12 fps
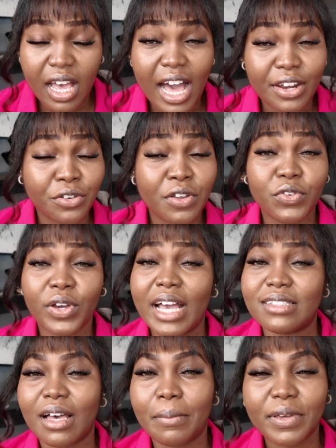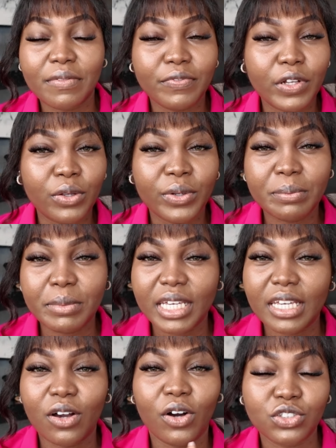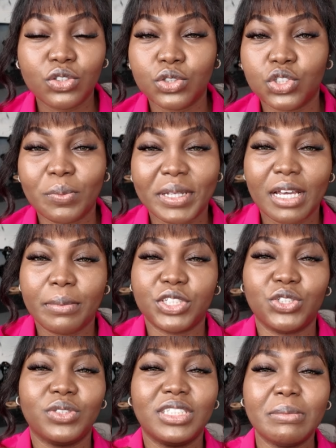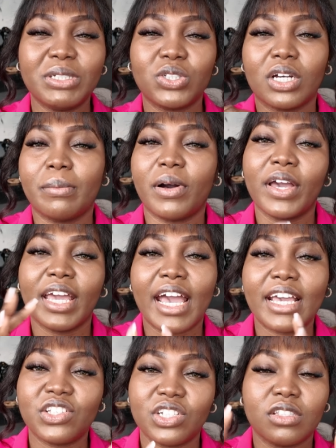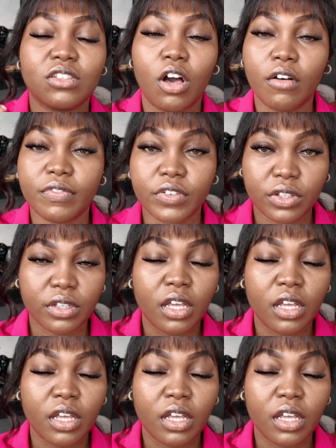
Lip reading: I don't know if you guys have been following me on social media, but you see me talk about AI agents often.